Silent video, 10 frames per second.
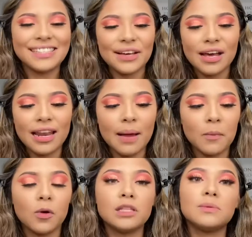done, I'm
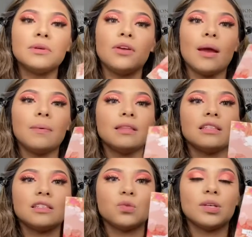going to be grabbing
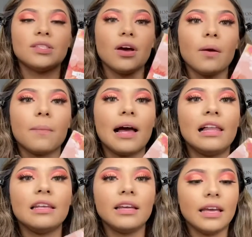the Sweet Talk palette